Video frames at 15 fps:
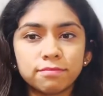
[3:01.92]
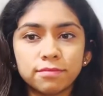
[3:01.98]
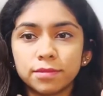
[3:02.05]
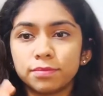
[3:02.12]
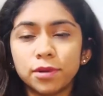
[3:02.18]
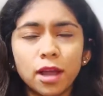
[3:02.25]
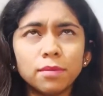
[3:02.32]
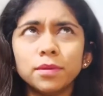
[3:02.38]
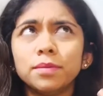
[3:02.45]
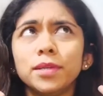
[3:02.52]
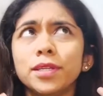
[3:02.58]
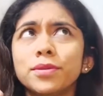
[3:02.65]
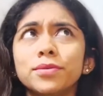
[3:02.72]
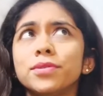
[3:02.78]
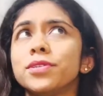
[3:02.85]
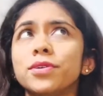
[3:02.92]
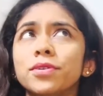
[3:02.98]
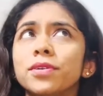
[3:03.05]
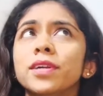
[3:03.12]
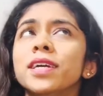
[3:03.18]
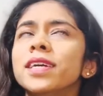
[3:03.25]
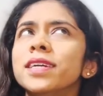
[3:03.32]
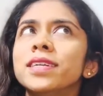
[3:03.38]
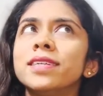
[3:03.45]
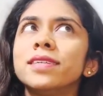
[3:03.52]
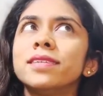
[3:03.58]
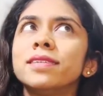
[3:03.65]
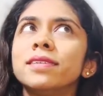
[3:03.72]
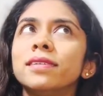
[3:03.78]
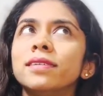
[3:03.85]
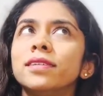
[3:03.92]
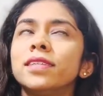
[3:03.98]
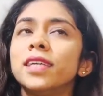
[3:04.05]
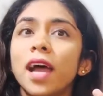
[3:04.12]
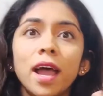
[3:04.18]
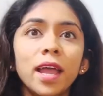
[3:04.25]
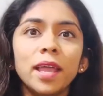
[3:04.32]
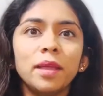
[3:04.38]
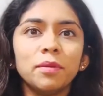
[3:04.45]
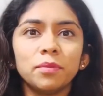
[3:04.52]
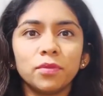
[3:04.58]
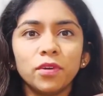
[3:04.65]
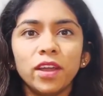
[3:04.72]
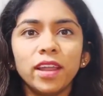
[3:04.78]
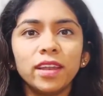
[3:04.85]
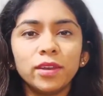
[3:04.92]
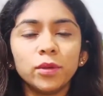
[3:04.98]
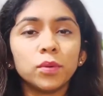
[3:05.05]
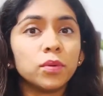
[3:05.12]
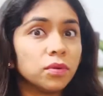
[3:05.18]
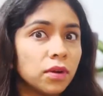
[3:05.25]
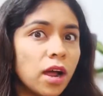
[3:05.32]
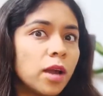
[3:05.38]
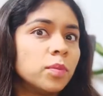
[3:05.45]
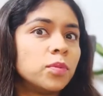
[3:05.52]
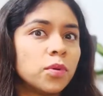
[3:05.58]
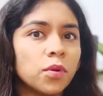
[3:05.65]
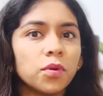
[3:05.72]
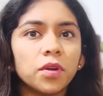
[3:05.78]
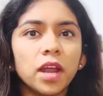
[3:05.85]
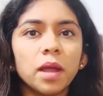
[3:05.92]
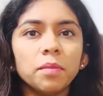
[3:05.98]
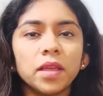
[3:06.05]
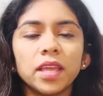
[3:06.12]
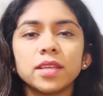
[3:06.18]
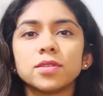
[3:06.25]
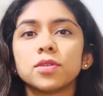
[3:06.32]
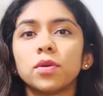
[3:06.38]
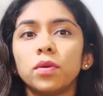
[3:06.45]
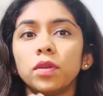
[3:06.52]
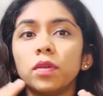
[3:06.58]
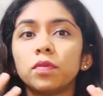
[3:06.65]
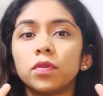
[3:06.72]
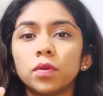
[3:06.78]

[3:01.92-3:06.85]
probably lose your time when you are programming. So if you